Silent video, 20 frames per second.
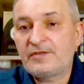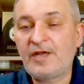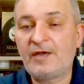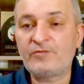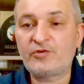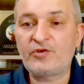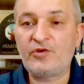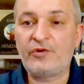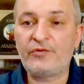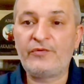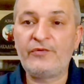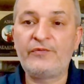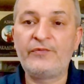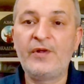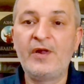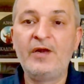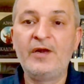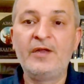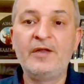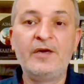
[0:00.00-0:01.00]
sort of.
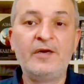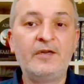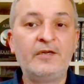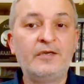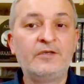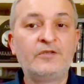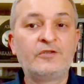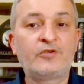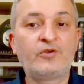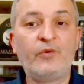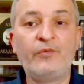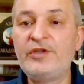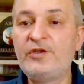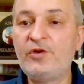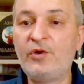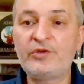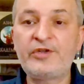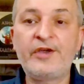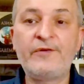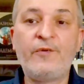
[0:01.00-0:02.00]
So we
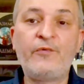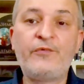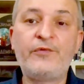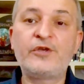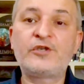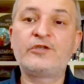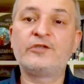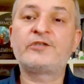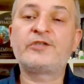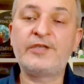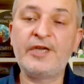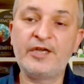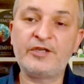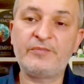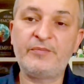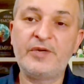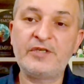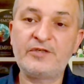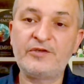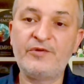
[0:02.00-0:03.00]
don't have official
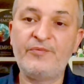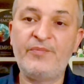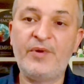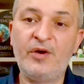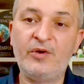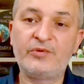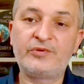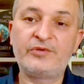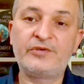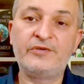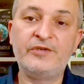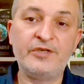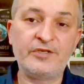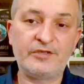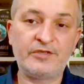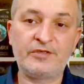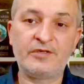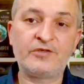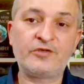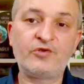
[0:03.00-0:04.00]
statements about this
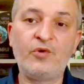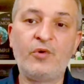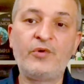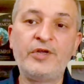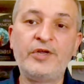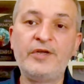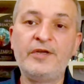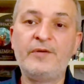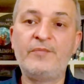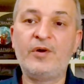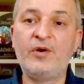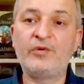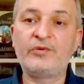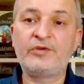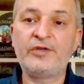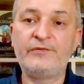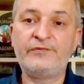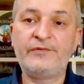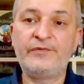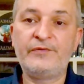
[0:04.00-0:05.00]
story about
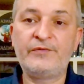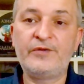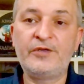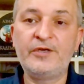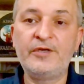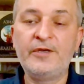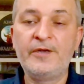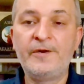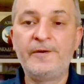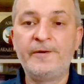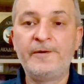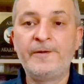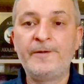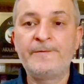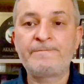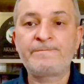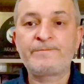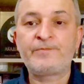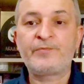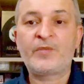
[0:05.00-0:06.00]
A-50,
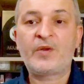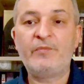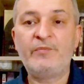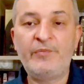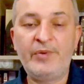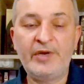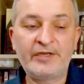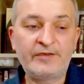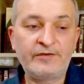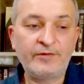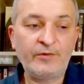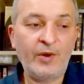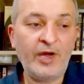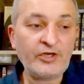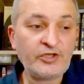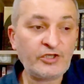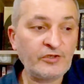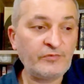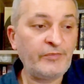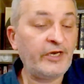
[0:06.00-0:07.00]
but
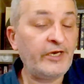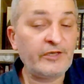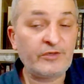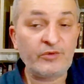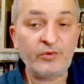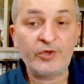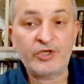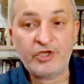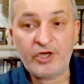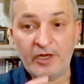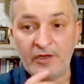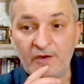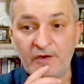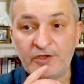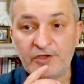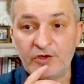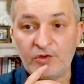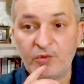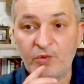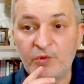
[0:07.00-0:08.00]
Russian military
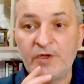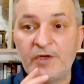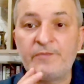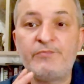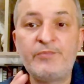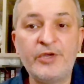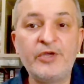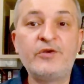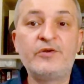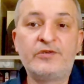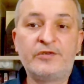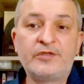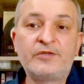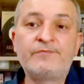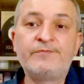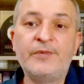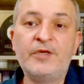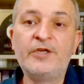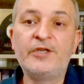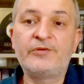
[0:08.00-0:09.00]
channels, including big
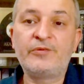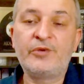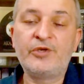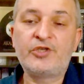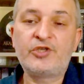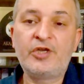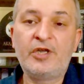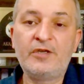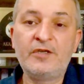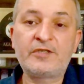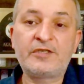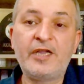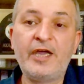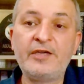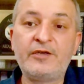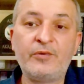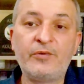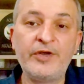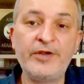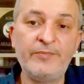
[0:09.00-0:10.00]
military channels
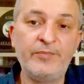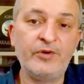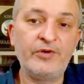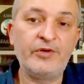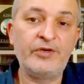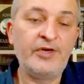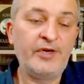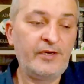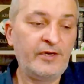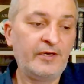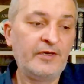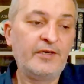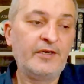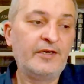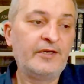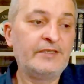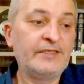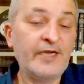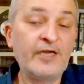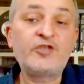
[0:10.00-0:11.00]
like Rebel,
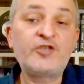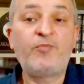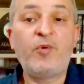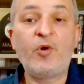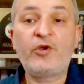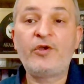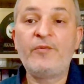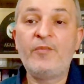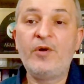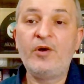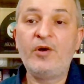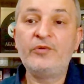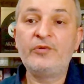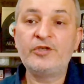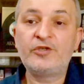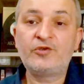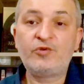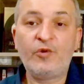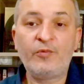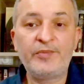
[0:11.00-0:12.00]
they spoke about
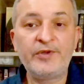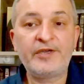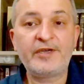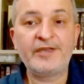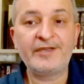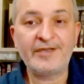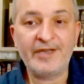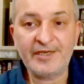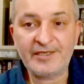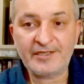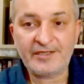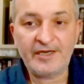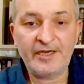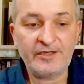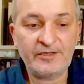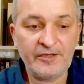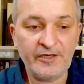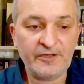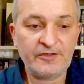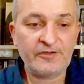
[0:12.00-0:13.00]
this topic and they
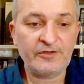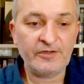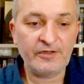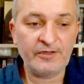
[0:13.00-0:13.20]
said that